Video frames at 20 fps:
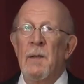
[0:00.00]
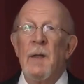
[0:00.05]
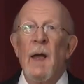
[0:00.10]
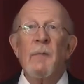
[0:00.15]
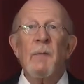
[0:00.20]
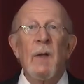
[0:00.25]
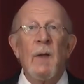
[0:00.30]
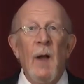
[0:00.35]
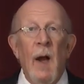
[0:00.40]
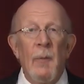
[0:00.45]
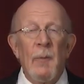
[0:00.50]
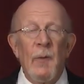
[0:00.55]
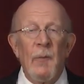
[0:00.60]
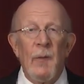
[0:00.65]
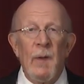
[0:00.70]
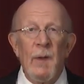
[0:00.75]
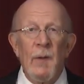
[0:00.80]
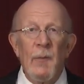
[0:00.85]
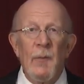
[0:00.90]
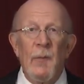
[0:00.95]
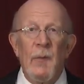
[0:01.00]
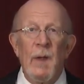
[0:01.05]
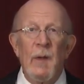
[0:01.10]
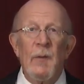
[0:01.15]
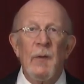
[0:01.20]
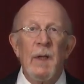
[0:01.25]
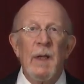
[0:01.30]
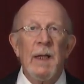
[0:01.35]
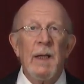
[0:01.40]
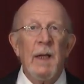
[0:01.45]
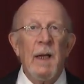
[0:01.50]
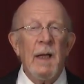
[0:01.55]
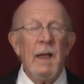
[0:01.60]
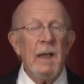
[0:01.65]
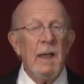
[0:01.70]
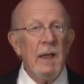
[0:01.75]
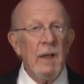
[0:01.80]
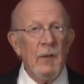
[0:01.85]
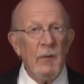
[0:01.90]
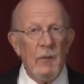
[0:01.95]
David Copperfield featured it
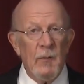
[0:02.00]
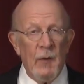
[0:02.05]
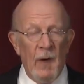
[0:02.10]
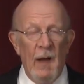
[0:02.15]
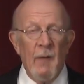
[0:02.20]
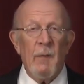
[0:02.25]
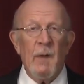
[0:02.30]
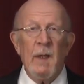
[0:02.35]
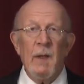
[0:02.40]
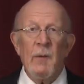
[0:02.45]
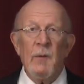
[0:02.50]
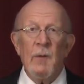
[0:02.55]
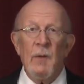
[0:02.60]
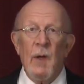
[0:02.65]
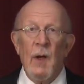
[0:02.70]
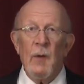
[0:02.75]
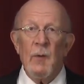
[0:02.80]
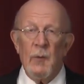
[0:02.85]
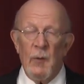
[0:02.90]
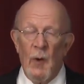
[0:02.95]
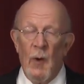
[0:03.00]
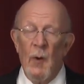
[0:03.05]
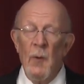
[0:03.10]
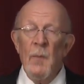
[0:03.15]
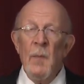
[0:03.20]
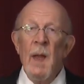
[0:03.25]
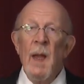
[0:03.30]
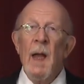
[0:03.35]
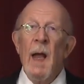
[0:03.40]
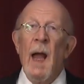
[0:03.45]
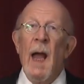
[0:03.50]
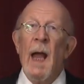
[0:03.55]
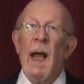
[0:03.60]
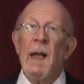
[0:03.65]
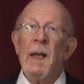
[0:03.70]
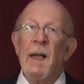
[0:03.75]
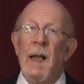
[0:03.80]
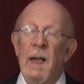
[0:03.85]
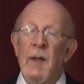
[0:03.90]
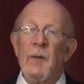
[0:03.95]
in his traveling uh, show
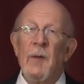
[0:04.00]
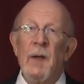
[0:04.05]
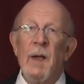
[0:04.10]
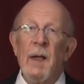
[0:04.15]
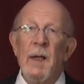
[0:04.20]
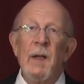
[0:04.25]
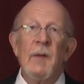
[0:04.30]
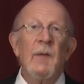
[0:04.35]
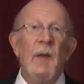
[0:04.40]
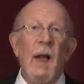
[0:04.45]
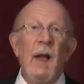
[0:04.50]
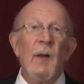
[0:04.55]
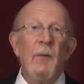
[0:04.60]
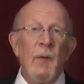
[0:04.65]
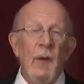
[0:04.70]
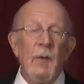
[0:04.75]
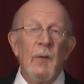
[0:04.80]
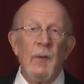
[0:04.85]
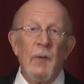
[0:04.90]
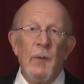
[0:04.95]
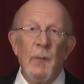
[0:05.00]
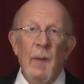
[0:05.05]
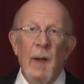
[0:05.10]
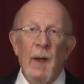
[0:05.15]
and later in a television